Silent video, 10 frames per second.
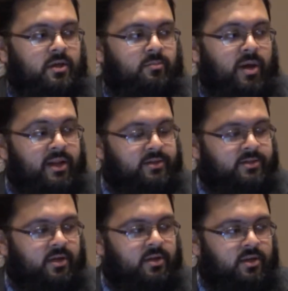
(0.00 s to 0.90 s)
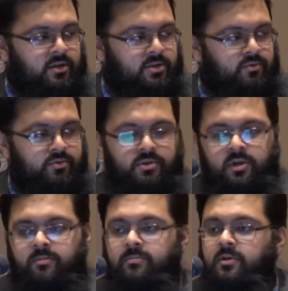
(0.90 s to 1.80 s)
Palestine, in
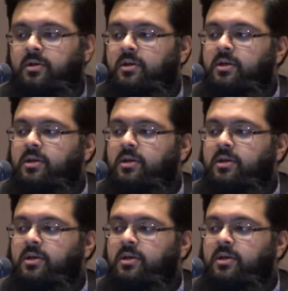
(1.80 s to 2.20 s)
Jerusalem,